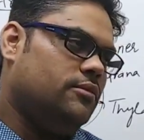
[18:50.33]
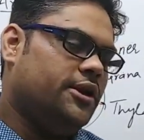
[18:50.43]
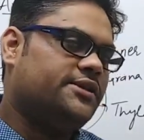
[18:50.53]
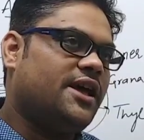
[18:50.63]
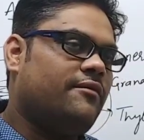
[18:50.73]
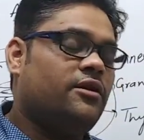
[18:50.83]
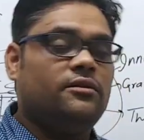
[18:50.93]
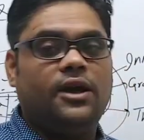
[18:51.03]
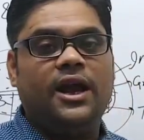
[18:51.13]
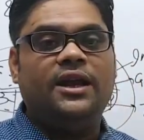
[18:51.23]
it is
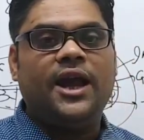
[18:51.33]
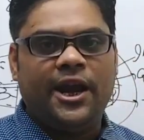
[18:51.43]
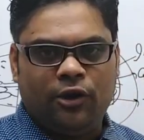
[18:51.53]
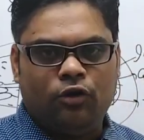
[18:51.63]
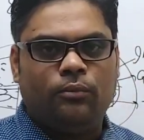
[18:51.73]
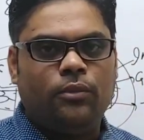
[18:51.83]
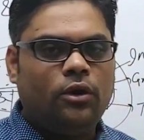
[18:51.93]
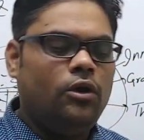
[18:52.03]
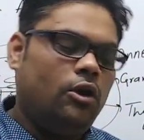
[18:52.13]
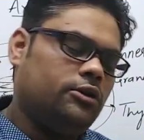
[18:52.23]
having the aldehyde group
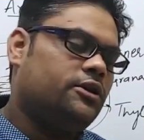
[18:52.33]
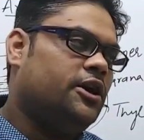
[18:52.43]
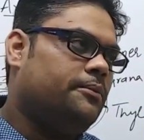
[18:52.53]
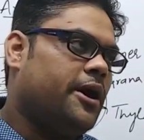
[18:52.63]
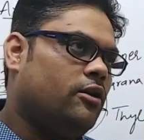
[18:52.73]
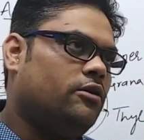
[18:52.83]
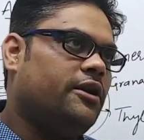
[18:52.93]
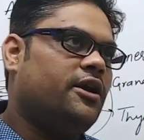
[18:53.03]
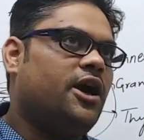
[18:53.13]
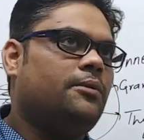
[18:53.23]
on the third pyrrole
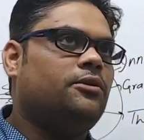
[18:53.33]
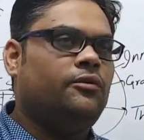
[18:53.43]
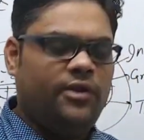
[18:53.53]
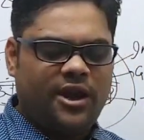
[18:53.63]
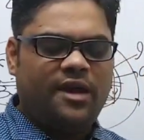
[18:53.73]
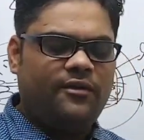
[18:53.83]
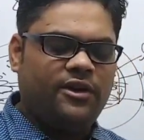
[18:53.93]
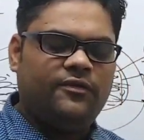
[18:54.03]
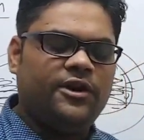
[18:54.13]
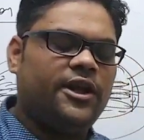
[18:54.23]
ring carbon. So we are
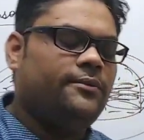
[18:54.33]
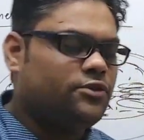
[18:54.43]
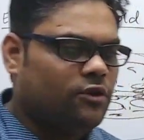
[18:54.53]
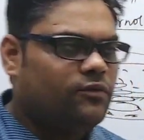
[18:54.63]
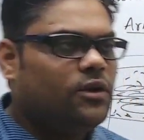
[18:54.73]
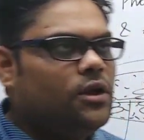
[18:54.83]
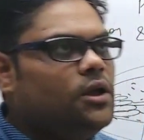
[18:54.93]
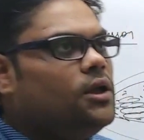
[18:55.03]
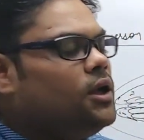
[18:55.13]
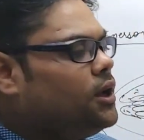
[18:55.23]
having different types of
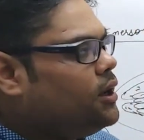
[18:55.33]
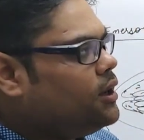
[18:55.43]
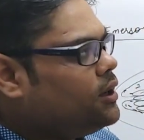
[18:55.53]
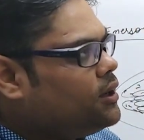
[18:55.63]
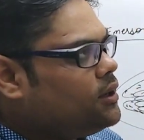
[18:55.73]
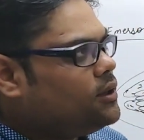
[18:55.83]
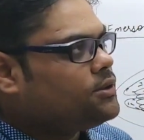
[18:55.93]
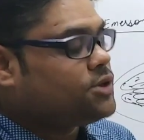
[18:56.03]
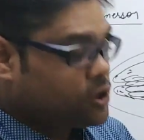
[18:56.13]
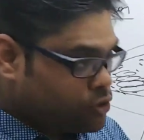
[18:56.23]

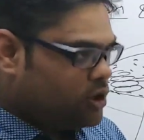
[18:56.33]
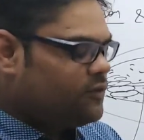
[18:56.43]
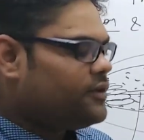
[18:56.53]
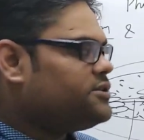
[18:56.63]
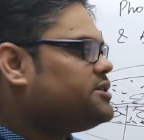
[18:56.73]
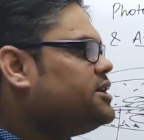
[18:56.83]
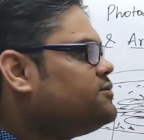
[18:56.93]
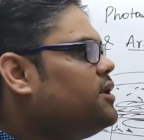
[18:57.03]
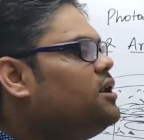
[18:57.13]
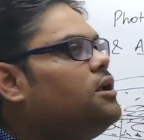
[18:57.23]
structural differences
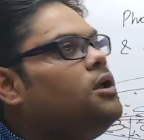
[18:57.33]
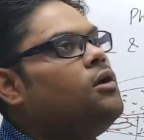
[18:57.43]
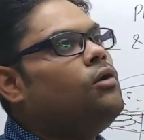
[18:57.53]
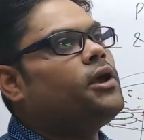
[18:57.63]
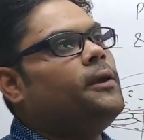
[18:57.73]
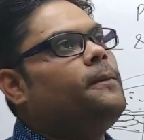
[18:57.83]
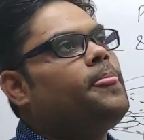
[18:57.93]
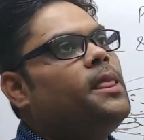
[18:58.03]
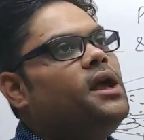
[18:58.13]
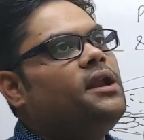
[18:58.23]
as well. Okay,
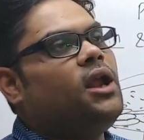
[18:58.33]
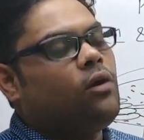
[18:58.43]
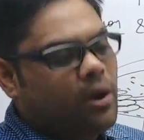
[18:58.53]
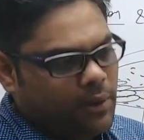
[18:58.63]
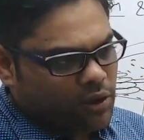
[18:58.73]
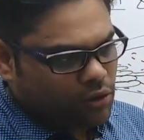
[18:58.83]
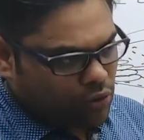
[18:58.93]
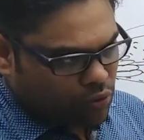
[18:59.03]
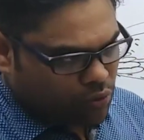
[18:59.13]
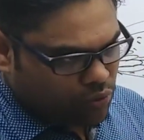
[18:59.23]
now coming
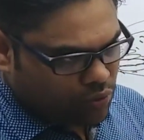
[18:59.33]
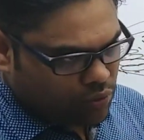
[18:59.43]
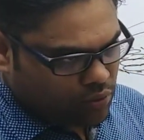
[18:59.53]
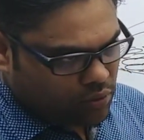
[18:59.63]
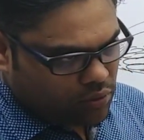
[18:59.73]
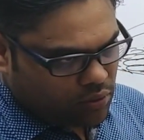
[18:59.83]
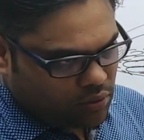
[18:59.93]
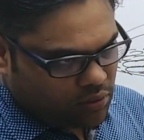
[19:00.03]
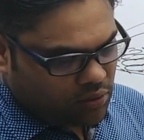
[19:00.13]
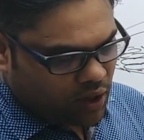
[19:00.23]
to
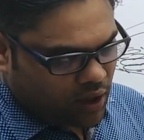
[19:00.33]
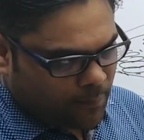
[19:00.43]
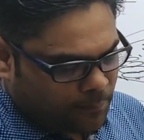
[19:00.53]
the